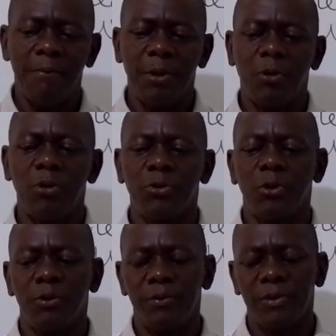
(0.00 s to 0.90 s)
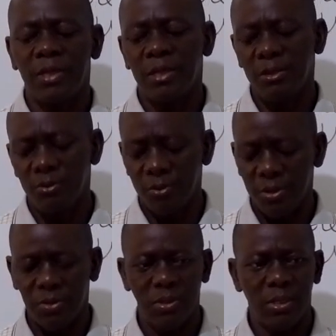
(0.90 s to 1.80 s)
because of the
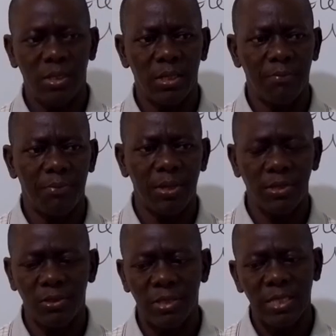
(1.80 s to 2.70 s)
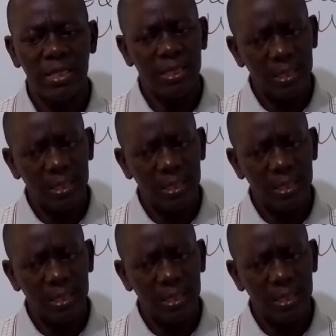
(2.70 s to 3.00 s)
increase in the price.